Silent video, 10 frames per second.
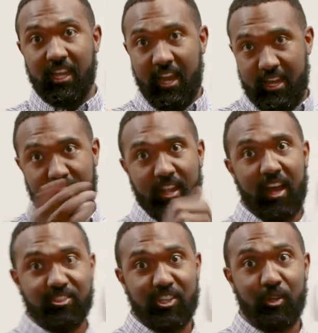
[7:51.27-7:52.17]
and
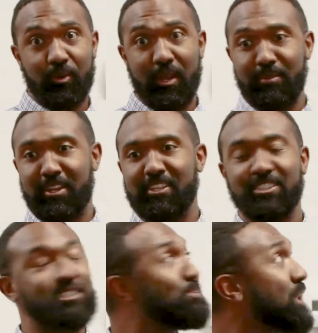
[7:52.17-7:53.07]
I'll tell you what I mean in
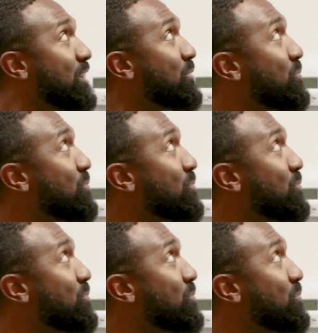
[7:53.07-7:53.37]
just a minute.